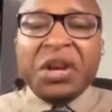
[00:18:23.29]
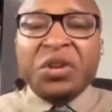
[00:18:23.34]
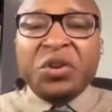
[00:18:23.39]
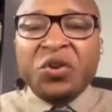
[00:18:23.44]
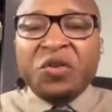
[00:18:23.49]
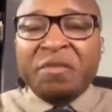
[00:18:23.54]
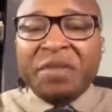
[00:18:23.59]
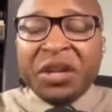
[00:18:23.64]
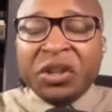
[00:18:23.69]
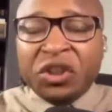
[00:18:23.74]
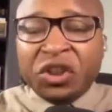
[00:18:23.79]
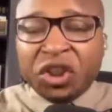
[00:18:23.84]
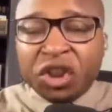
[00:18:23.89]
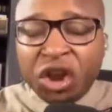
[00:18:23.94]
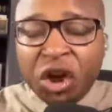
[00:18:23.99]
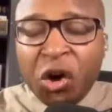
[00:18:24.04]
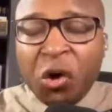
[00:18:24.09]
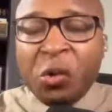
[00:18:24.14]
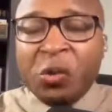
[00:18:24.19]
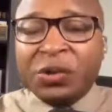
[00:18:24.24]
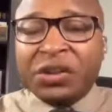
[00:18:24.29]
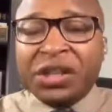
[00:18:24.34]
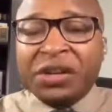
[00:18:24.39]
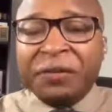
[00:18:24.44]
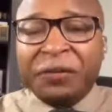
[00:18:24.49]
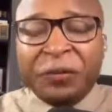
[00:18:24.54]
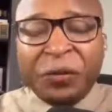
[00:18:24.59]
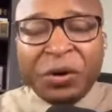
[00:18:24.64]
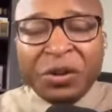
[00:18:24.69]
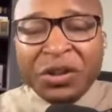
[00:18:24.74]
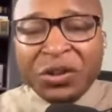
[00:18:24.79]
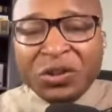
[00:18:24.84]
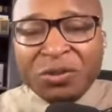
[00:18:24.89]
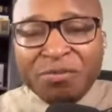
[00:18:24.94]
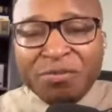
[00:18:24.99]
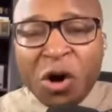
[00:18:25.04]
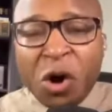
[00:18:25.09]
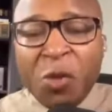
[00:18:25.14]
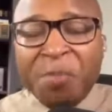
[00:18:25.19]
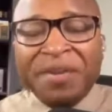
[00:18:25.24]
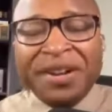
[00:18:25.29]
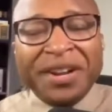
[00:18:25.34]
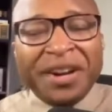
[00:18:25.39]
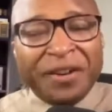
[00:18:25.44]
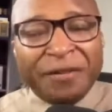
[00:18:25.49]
You've been chosen for this moment